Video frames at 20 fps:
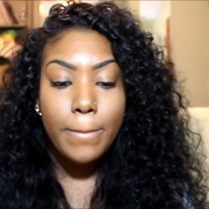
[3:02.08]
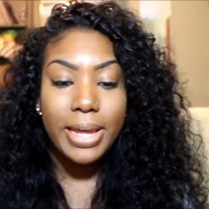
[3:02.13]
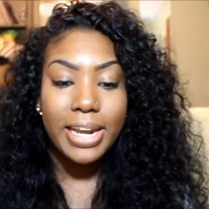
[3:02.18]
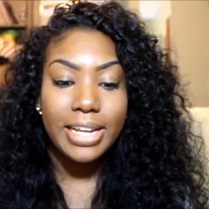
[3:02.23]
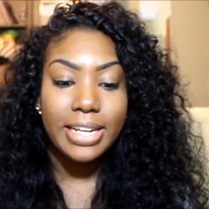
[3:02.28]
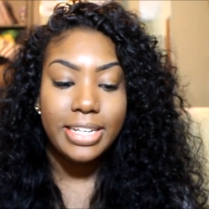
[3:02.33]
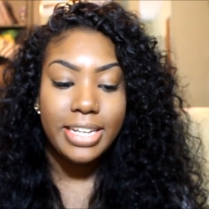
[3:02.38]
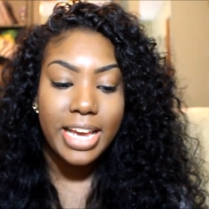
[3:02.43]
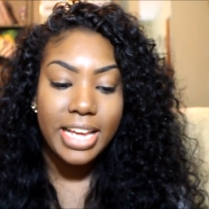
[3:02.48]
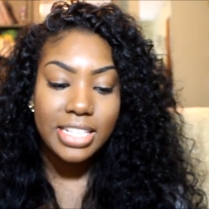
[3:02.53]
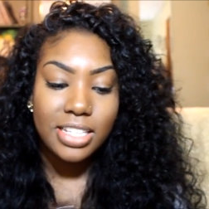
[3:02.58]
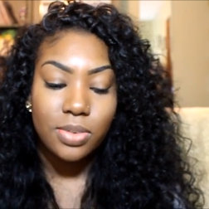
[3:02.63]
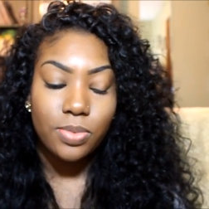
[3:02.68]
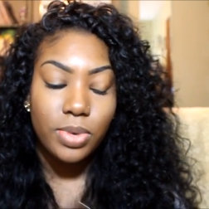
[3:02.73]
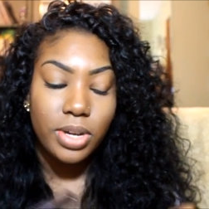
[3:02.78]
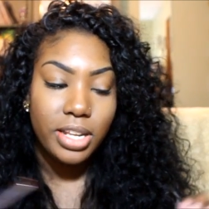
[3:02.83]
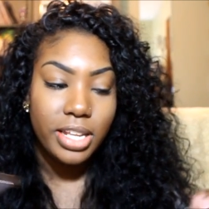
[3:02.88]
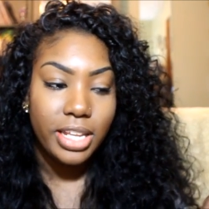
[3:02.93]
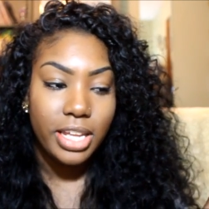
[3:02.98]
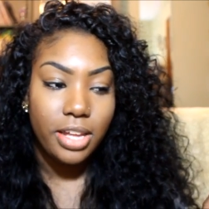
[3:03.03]
but it doesn't
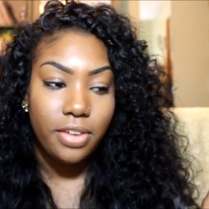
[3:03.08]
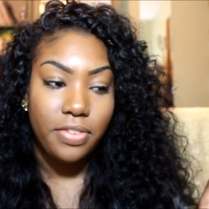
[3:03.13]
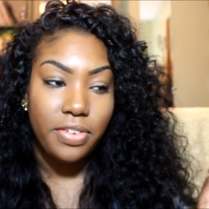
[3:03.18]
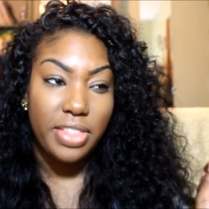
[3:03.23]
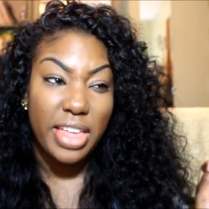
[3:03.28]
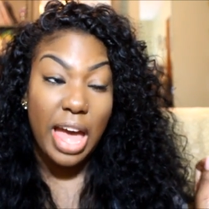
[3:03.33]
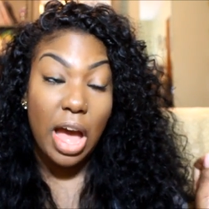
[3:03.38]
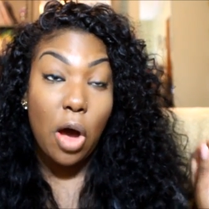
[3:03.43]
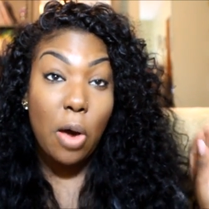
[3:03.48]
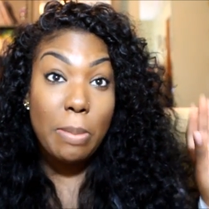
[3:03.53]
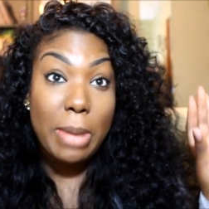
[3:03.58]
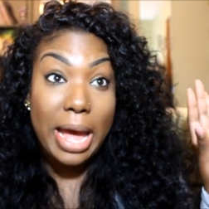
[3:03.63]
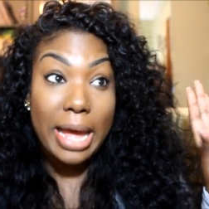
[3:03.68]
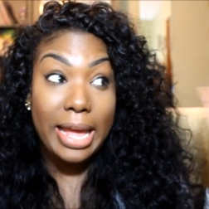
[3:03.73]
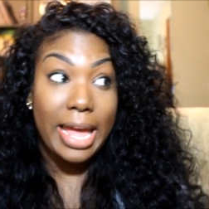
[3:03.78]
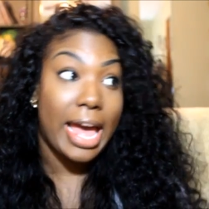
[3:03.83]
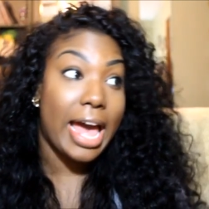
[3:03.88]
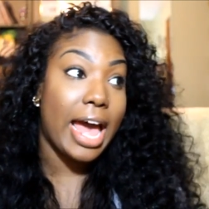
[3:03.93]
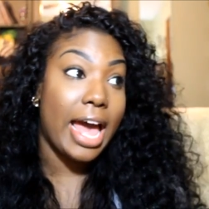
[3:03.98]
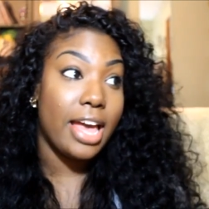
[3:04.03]
really give you that, oh
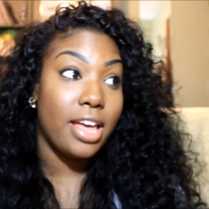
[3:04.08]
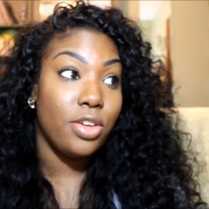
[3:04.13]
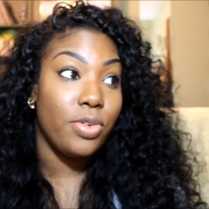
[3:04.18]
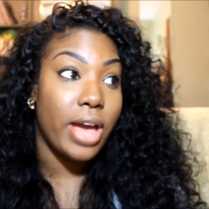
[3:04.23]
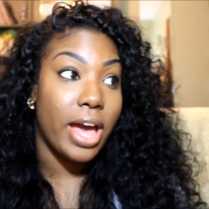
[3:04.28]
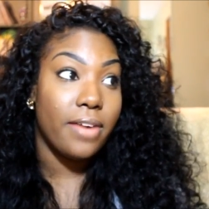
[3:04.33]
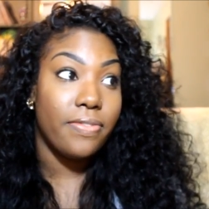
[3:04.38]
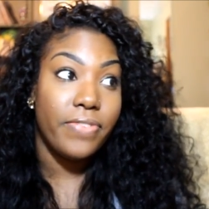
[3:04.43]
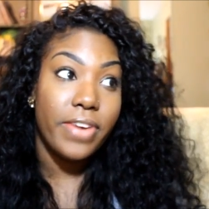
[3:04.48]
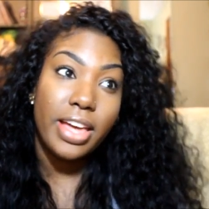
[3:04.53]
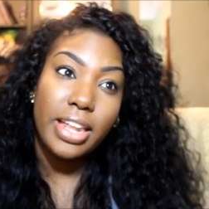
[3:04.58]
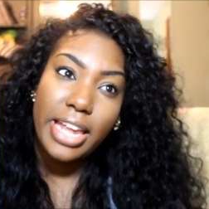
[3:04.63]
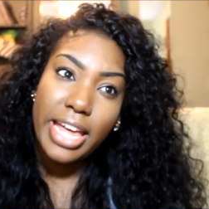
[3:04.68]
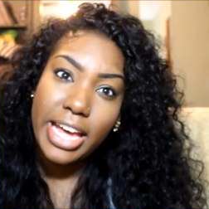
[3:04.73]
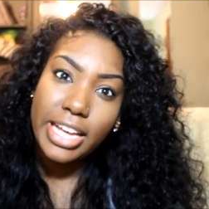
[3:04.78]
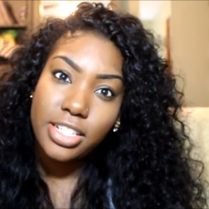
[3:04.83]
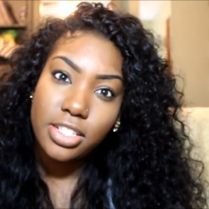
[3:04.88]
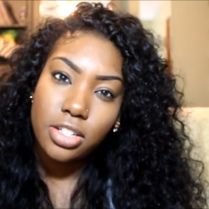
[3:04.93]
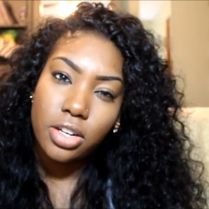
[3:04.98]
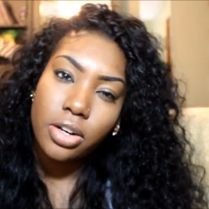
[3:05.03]
my god, you got fake
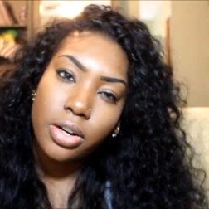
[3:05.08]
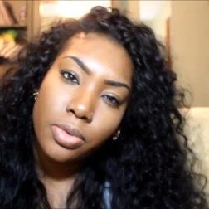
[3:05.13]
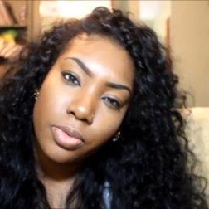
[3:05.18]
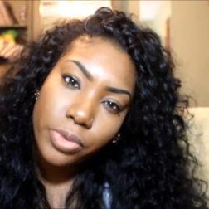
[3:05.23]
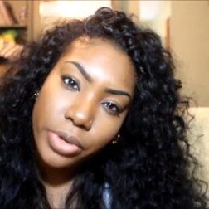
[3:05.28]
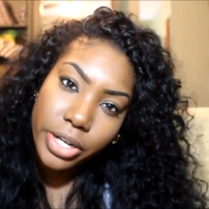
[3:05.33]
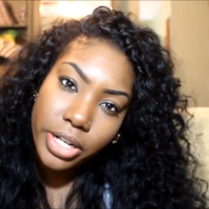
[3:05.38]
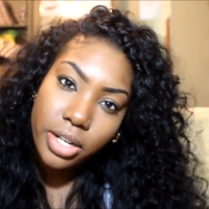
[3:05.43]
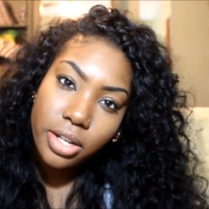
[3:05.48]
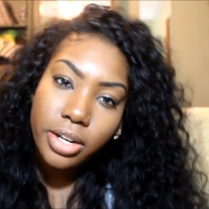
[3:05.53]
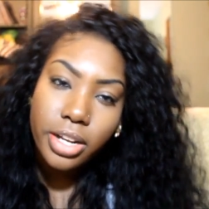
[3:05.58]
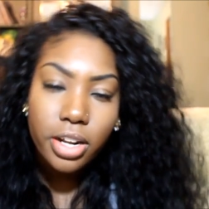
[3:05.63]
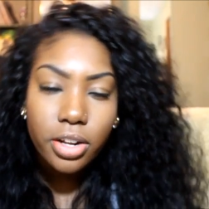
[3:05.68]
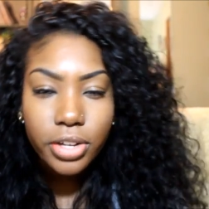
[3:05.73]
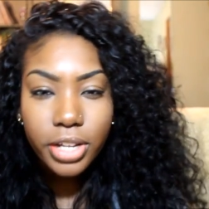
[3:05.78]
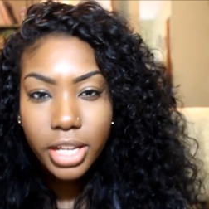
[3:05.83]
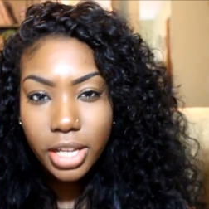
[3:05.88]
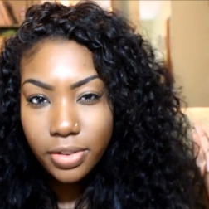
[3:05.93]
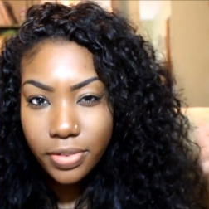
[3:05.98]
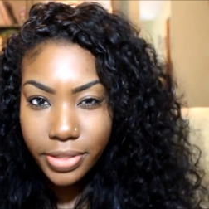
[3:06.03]
lashes or them real. They
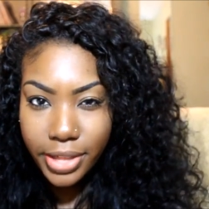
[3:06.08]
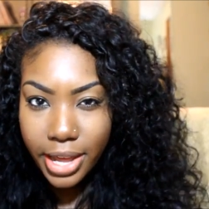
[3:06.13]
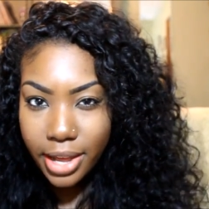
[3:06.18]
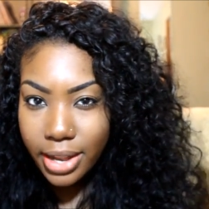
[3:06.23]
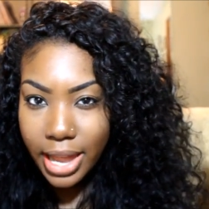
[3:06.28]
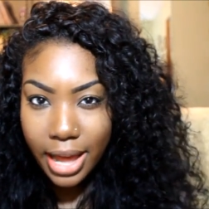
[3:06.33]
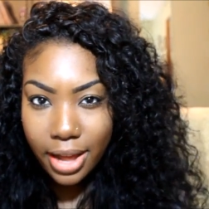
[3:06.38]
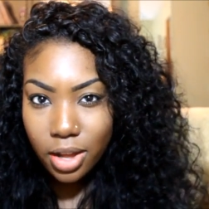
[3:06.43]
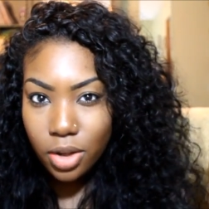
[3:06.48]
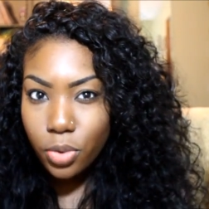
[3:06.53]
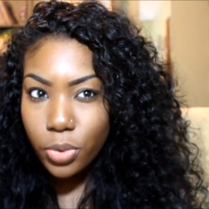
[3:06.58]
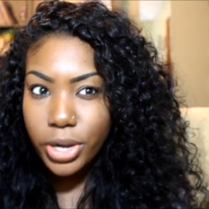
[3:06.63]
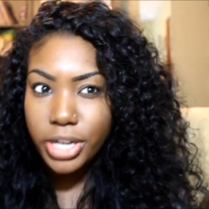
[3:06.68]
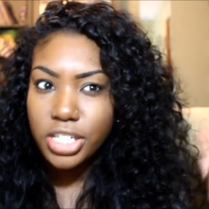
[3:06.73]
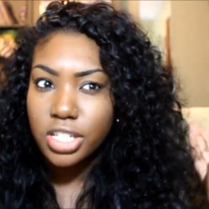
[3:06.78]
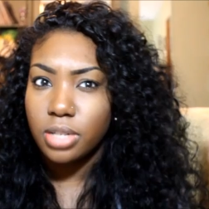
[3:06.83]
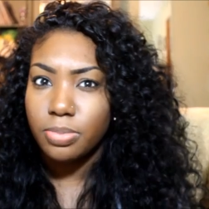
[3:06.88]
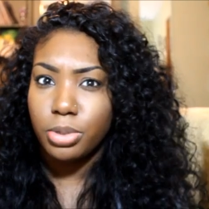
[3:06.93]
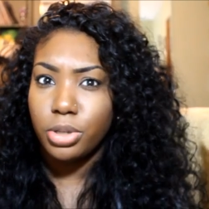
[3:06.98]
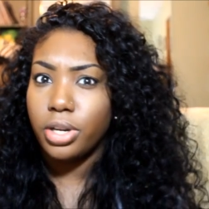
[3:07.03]
don't give you that like
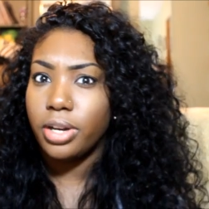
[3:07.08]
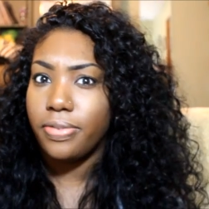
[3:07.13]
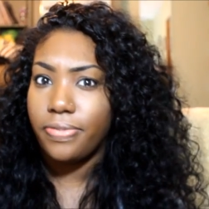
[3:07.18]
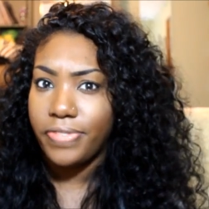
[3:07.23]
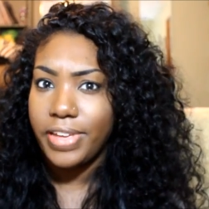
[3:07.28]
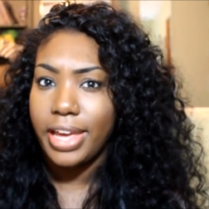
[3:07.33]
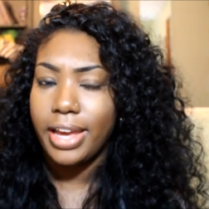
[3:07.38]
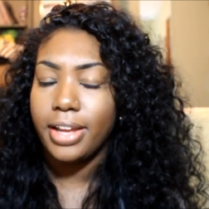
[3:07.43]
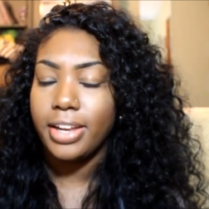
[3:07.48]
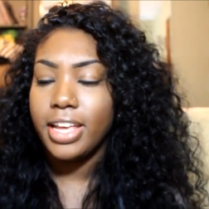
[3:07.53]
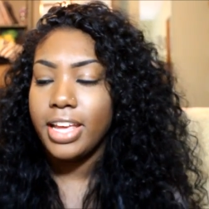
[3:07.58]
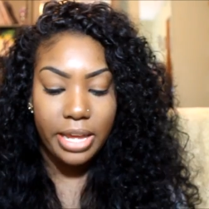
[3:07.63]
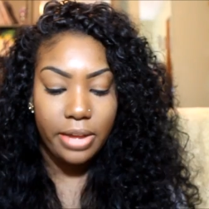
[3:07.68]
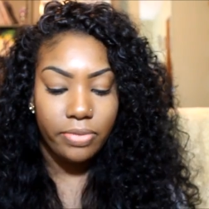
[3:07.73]
questionable effect.